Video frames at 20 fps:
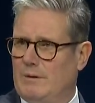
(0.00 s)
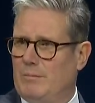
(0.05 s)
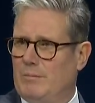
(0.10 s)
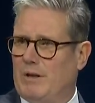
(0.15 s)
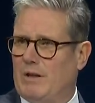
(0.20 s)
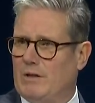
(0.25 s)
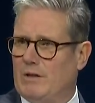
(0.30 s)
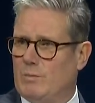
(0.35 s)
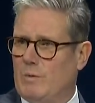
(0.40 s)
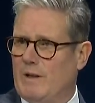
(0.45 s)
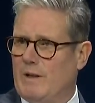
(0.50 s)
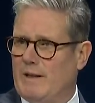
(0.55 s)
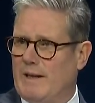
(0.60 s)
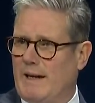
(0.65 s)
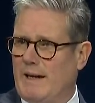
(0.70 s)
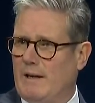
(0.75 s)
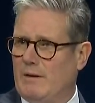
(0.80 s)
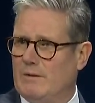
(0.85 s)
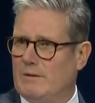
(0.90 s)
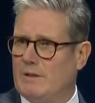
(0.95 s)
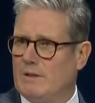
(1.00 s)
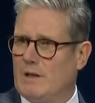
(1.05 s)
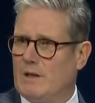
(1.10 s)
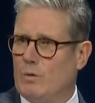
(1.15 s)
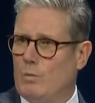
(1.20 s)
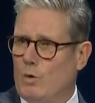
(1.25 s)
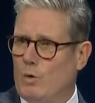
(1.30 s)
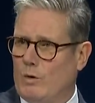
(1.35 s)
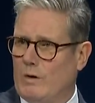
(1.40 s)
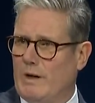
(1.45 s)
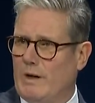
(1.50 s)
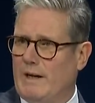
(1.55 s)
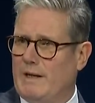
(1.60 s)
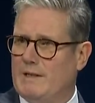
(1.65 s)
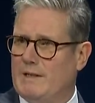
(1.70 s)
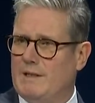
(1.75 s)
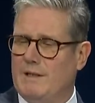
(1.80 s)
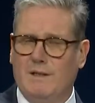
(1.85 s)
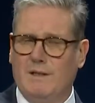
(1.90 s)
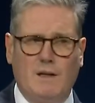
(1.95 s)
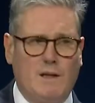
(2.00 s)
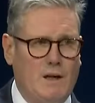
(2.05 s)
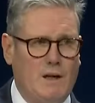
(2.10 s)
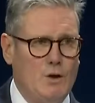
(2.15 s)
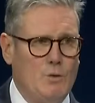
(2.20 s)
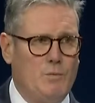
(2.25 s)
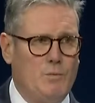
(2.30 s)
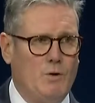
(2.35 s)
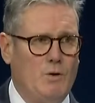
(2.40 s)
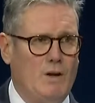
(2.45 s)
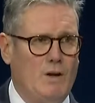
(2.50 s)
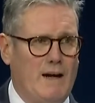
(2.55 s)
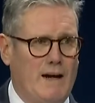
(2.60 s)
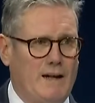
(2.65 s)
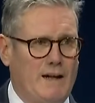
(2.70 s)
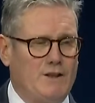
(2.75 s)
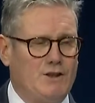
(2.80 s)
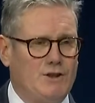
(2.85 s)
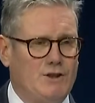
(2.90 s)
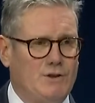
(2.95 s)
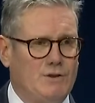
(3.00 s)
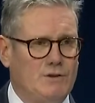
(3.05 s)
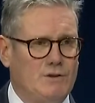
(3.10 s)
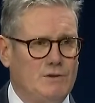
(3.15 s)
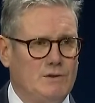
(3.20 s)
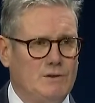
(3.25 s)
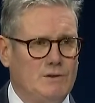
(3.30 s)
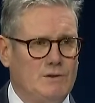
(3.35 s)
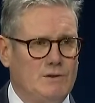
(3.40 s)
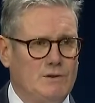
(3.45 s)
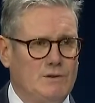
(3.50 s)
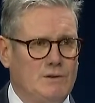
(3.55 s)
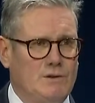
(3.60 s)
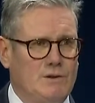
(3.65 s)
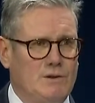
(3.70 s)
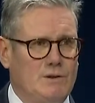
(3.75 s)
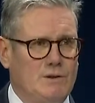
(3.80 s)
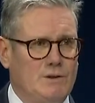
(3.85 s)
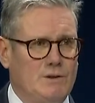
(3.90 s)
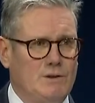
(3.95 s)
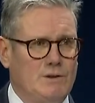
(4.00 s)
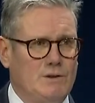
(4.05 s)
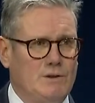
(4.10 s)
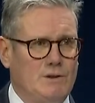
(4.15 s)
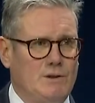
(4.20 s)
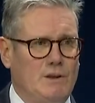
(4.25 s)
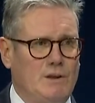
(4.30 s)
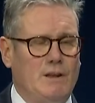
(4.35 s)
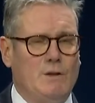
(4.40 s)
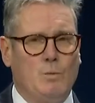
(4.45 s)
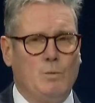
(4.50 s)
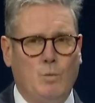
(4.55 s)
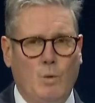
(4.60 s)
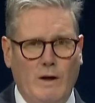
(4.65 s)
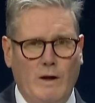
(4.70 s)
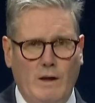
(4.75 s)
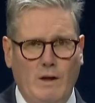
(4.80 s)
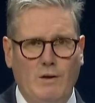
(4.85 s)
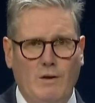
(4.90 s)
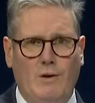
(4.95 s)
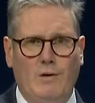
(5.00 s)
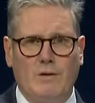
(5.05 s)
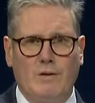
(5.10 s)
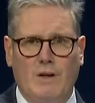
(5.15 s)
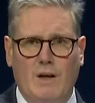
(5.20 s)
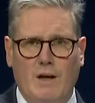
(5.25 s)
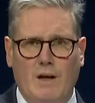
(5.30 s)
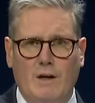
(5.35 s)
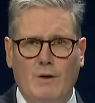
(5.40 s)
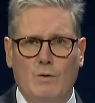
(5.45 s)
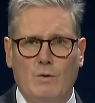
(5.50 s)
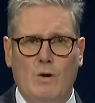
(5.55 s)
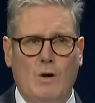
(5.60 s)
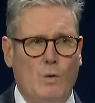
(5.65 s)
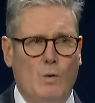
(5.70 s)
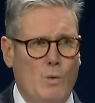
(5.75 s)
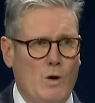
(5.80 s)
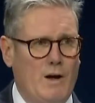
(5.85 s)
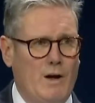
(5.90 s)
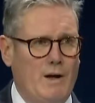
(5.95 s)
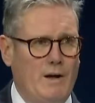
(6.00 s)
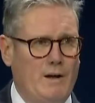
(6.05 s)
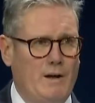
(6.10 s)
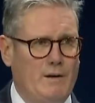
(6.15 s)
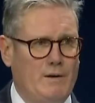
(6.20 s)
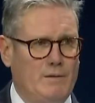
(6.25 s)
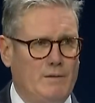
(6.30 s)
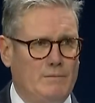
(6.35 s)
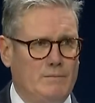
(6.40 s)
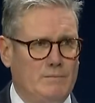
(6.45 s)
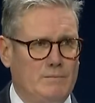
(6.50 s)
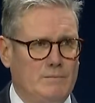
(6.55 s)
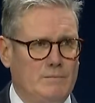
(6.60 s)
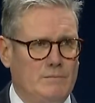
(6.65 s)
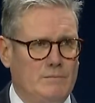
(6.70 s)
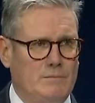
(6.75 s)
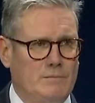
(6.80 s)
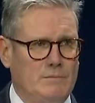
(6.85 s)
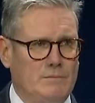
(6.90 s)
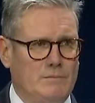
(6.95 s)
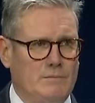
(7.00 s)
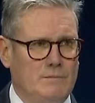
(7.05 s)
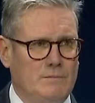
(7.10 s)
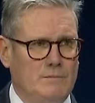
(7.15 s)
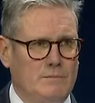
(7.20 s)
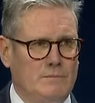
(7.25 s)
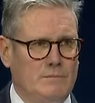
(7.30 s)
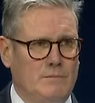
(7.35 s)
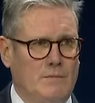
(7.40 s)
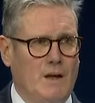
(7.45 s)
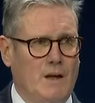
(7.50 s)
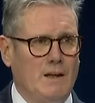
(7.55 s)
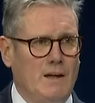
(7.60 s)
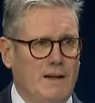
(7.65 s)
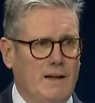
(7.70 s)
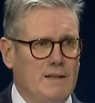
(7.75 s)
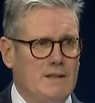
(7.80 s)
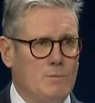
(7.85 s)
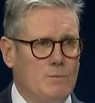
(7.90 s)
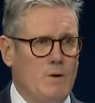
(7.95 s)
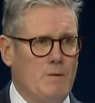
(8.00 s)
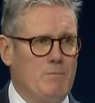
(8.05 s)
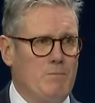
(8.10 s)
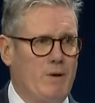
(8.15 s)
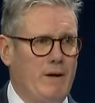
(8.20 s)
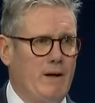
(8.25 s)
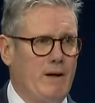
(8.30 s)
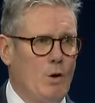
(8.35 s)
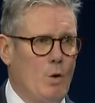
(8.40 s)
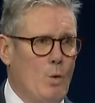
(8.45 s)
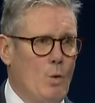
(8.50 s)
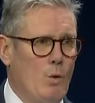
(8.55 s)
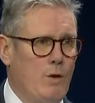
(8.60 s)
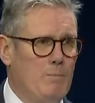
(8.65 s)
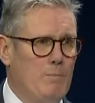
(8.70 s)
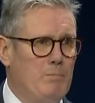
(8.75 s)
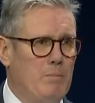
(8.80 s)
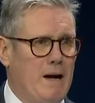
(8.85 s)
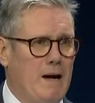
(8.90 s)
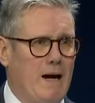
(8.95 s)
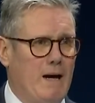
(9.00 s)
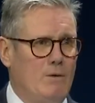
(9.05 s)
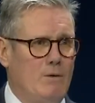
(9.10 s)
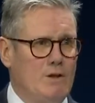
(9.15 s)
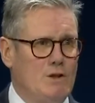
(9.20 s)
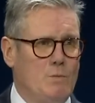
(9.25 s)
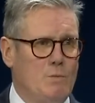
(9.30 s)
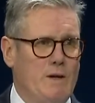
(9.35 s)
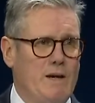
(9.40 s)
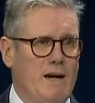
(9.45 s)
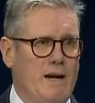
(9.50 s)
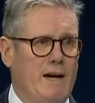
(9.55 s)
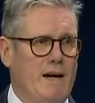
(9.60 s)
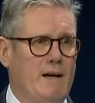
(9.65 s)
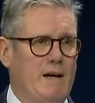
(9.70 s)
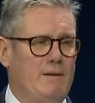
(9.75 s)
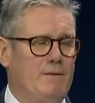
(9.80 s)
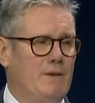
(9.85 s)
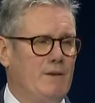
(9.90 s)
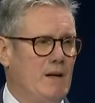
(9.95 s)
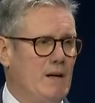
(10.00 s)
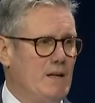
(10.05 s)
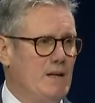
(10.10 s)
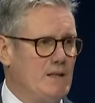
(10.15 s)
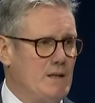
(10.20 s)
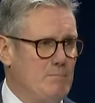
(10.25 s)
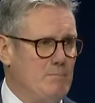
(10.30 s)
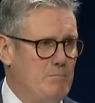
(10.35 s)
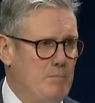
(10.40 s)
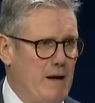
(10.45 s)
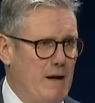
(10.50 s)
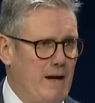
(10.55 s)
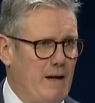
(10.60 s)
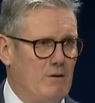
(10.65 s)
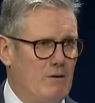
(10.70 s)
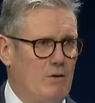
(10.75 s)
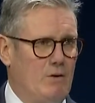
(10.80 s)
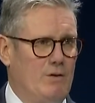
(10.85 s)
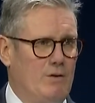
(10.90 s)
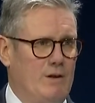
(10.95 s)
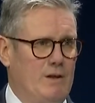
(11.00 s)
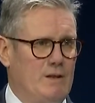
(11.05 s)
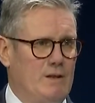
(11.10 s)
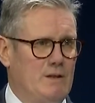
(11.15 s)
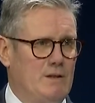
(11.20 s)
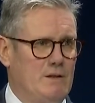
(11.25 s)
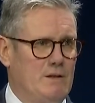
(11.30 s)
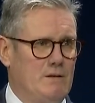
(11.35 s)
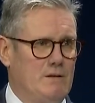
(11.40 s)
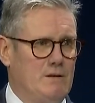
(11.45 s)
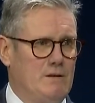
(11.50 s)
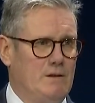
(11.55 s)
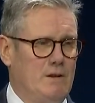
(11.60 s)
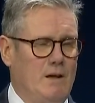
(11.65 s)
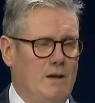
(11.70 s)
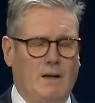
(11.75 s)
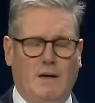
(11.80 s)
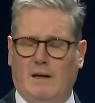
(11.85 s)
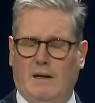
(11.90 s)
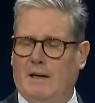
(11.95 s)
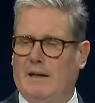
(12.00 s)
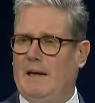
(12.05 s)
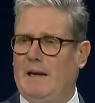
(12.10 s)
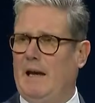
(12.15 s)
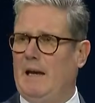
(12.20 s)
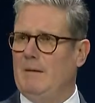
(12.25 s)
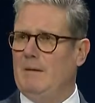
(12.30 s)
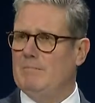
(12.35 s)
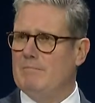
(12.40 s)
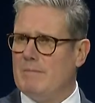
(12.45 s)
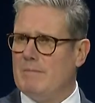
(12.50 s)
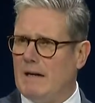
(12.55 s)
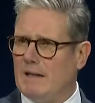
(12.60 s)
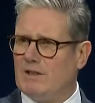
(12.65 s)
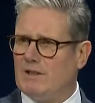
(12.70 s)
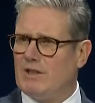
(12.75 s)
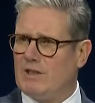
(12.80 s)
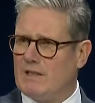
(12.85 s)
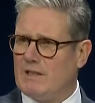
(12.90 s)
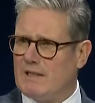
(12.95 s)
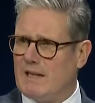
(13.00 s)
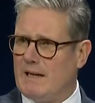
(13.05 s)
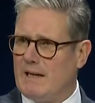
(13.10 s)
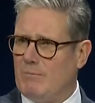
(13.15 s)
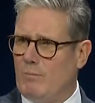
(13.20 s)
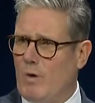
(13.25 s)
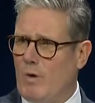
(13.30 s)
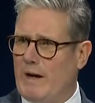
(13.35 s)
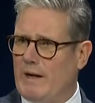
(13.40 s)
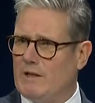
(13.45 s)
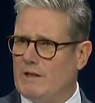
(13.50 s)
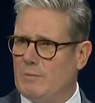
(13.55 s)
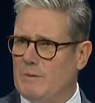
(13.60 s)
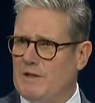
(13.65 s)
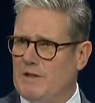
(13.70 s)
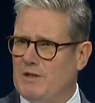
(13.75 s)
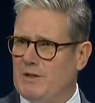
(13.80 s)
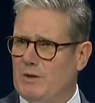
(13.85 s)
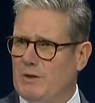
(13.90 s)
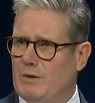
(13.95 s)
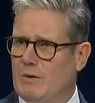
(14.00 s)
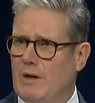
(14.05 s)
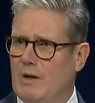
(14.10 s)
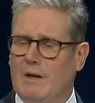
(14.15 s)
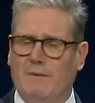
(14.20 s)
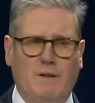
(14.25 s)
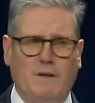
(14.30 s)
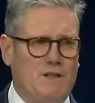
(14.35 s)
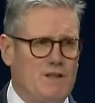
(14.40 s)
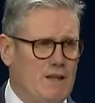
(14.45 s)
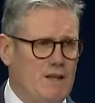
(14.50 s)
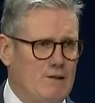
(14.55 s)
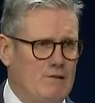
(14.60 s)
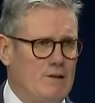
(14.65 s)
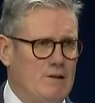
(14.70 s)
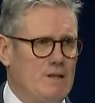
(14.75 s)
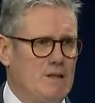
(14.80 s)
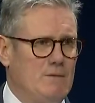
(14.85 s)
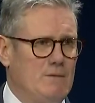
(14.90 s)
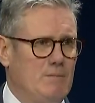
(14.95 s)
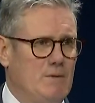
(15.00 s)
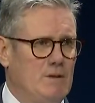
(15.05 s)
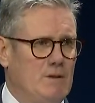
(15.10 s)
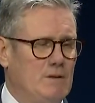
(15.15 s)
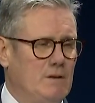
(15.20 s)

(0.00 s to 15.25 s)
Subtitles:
Because without coordinated global action, it will not go away. And unless we bring all the powers we have to bear on this, in much the same way as we do for terrorism,